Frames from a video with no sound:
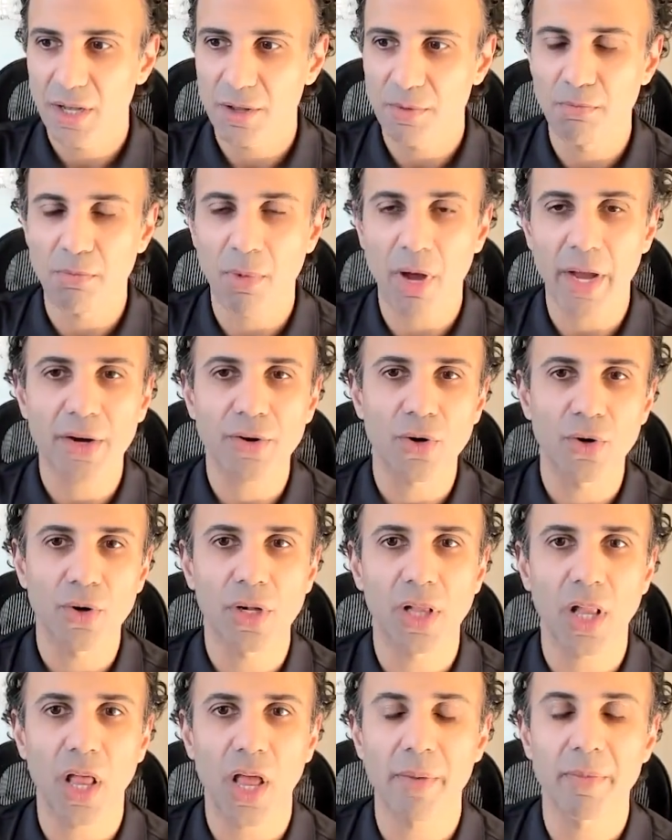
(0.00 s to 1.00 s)

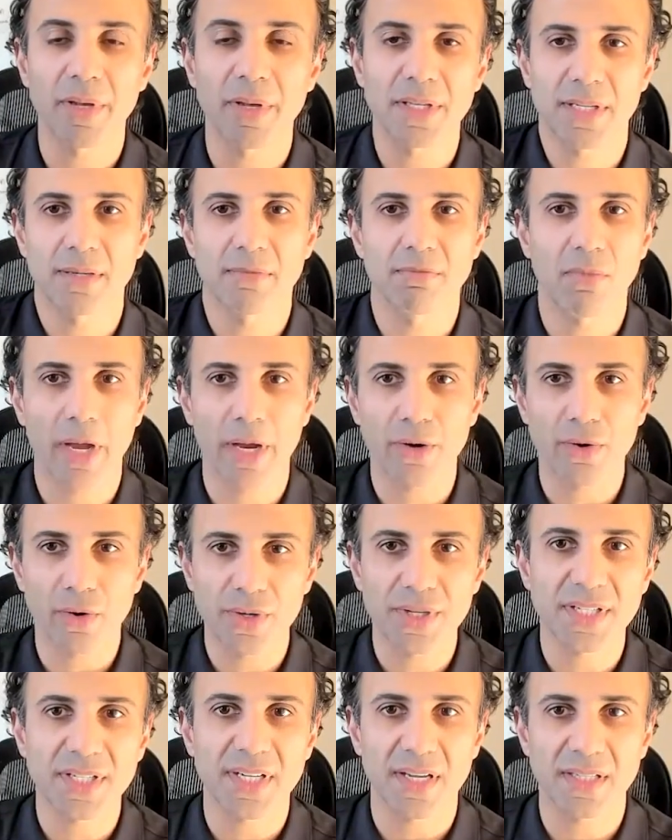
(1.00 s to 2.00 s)
microclimates and micro
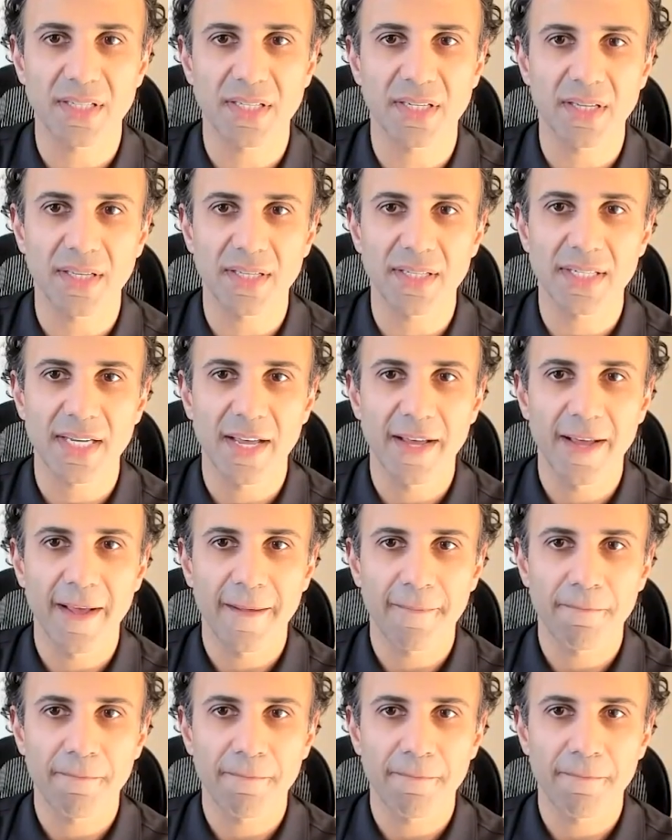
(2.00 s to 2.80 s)
settings